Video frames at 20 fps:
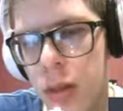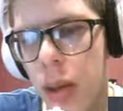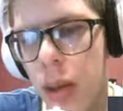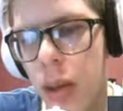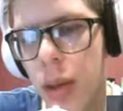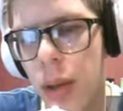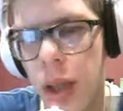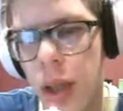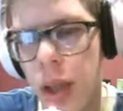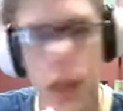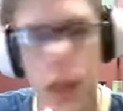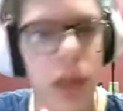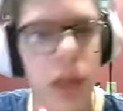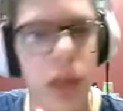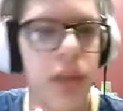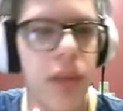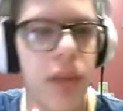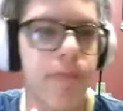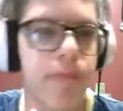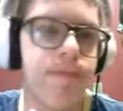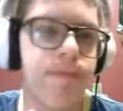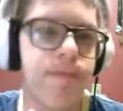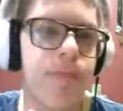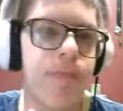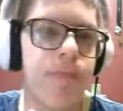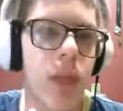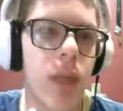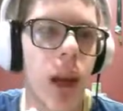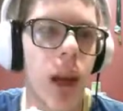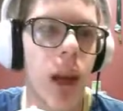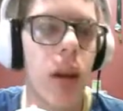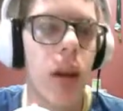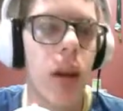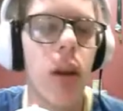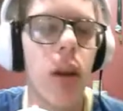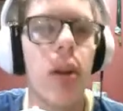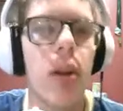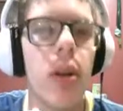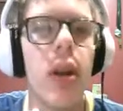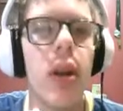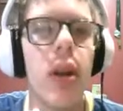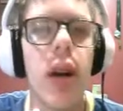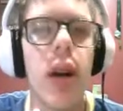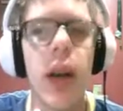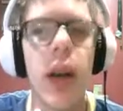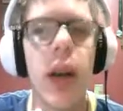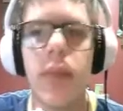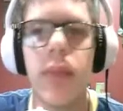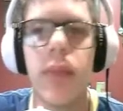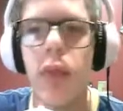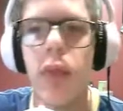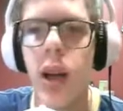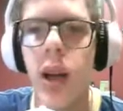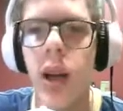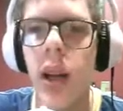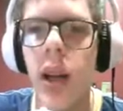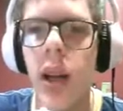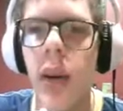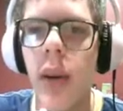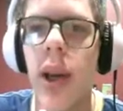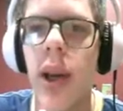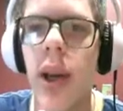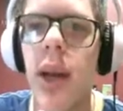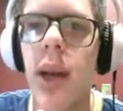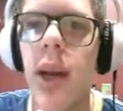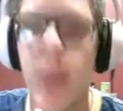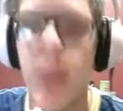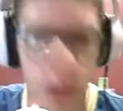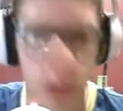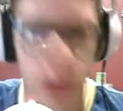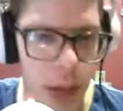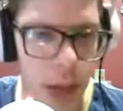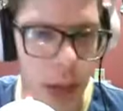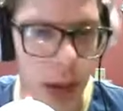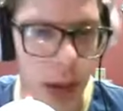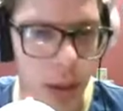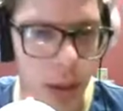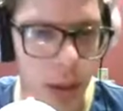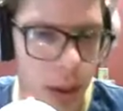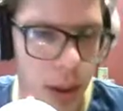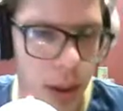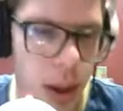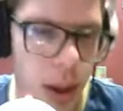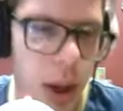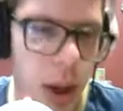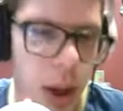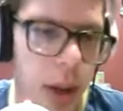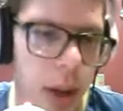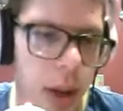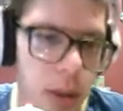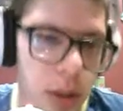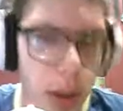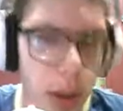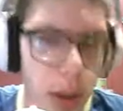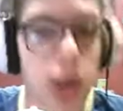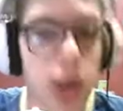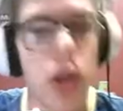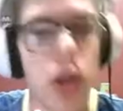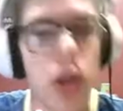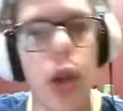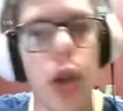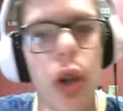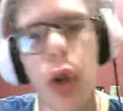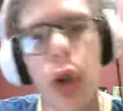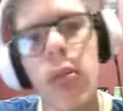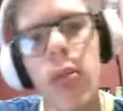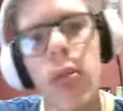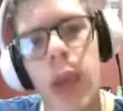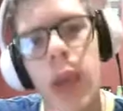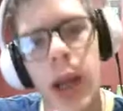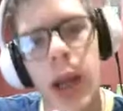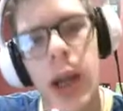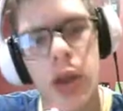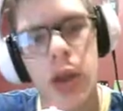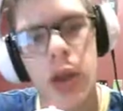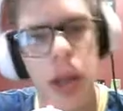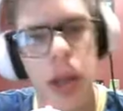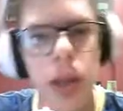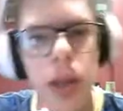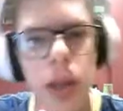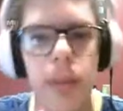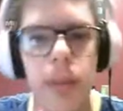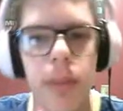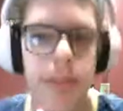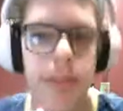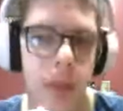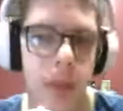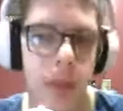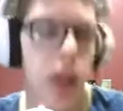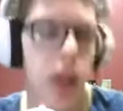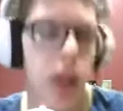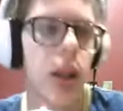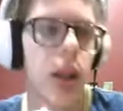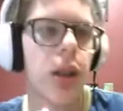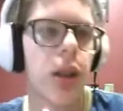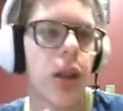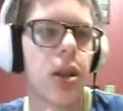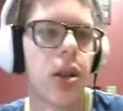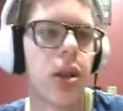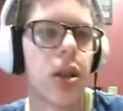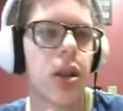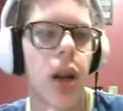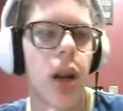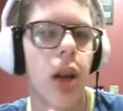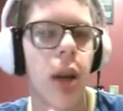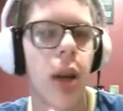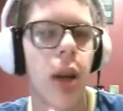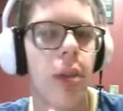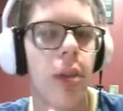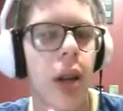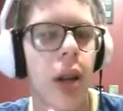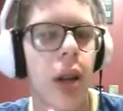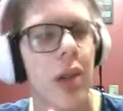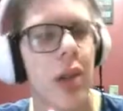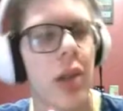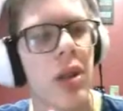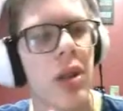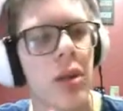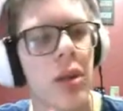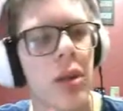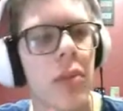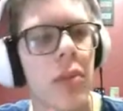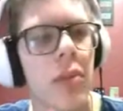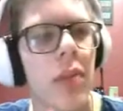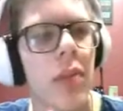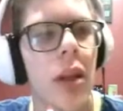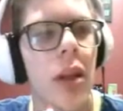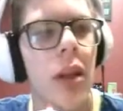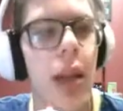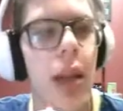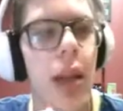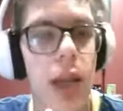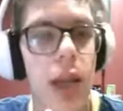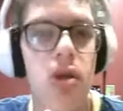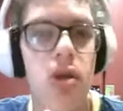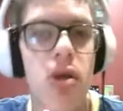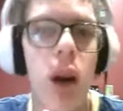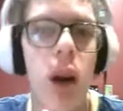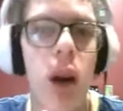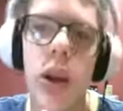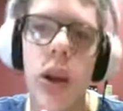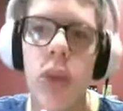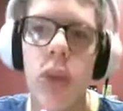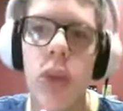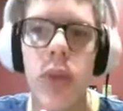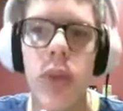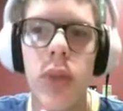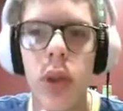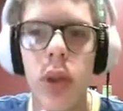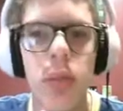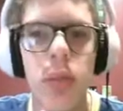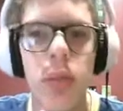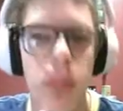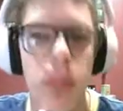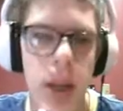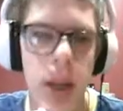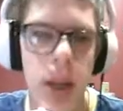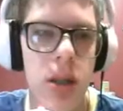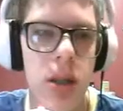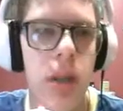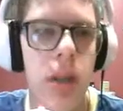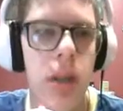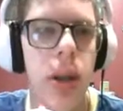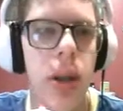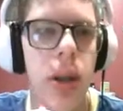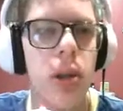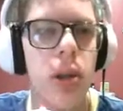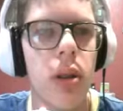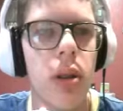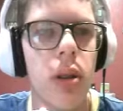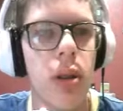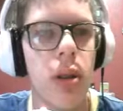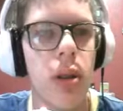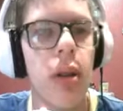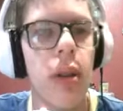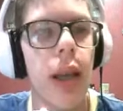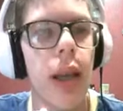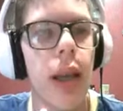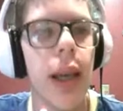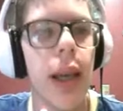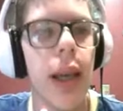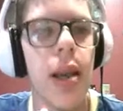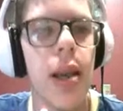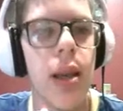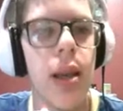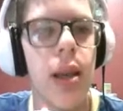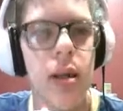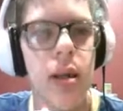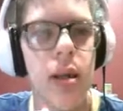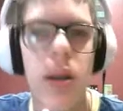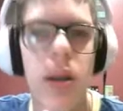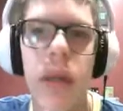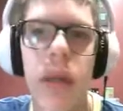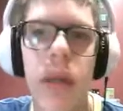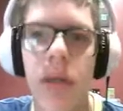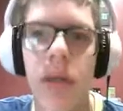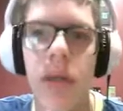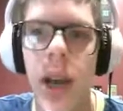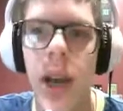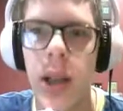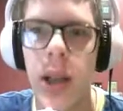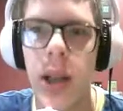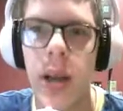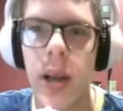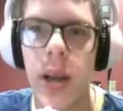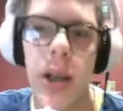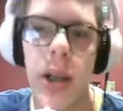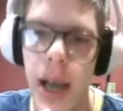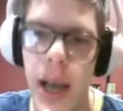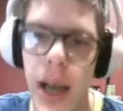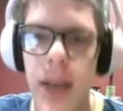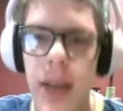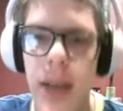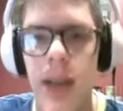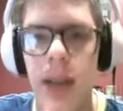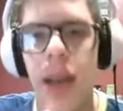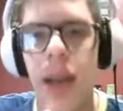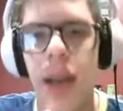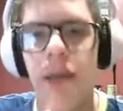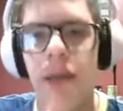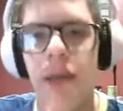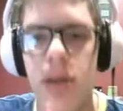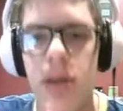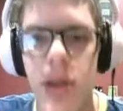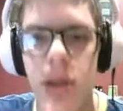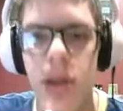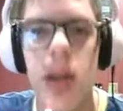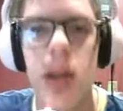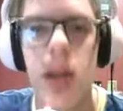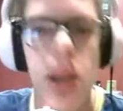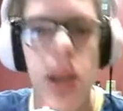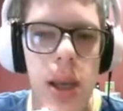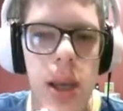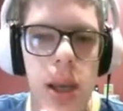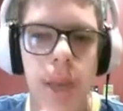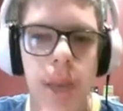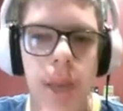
can't even, I don't know. Okay, well, anyway, you'll be surprised to know, actually, that this operating system is not GNOME 2, as it appears. It is, in fact, XFCE,